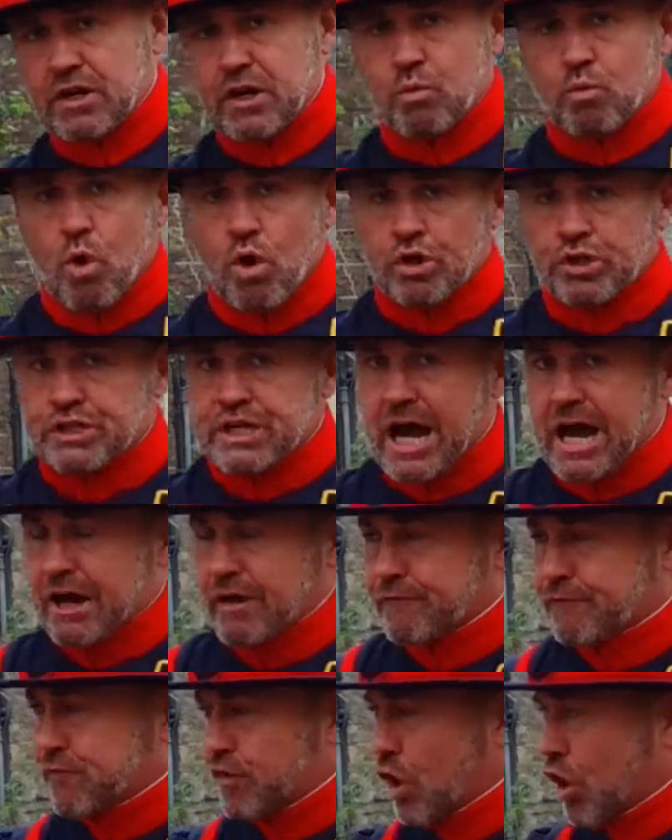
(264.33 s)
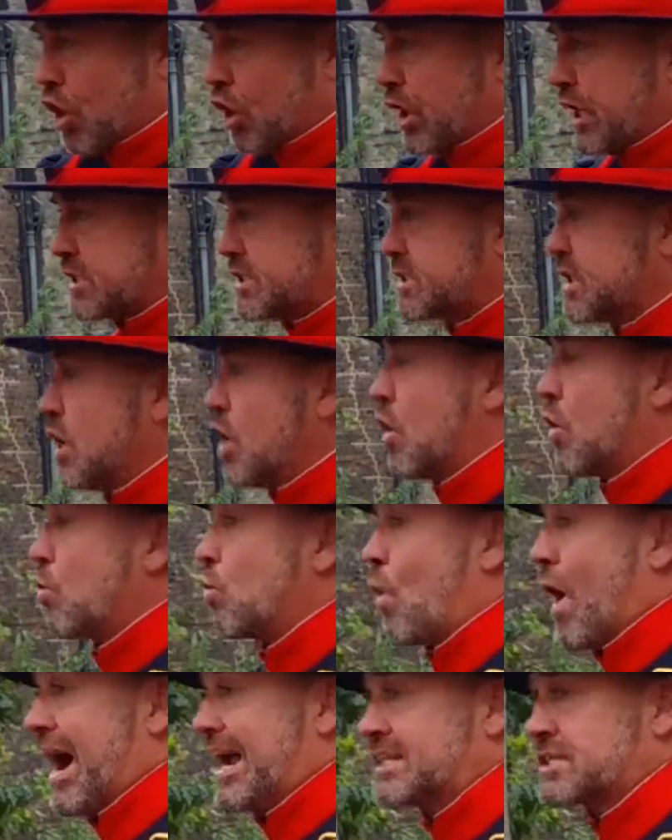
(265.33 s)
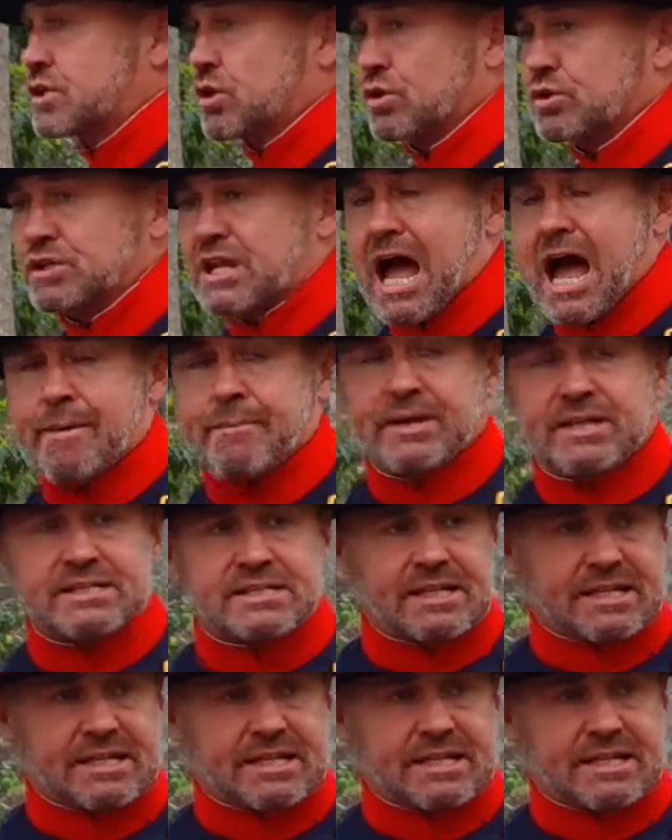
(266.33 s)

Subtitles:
a 1 carat flawless white cut diamond as a